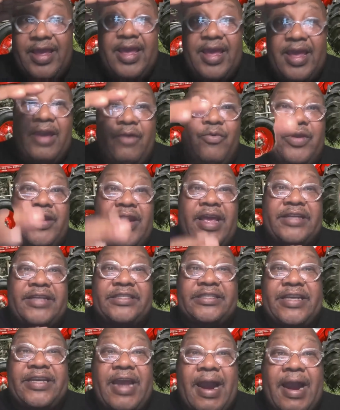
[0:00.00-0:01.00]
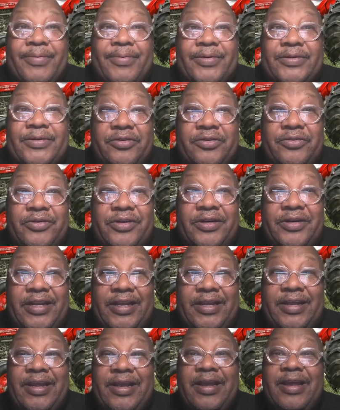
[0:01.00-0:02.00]
and when they see
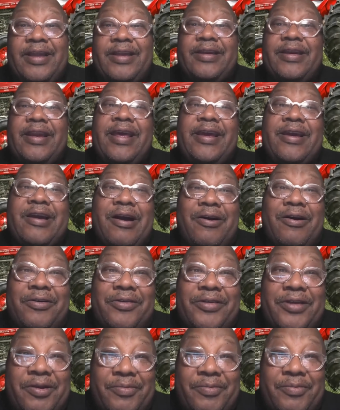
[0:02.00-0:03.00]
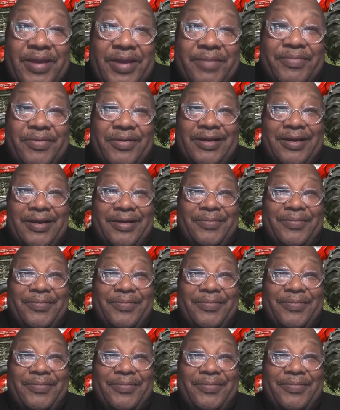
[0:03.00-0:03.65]
opportunity, they call their people up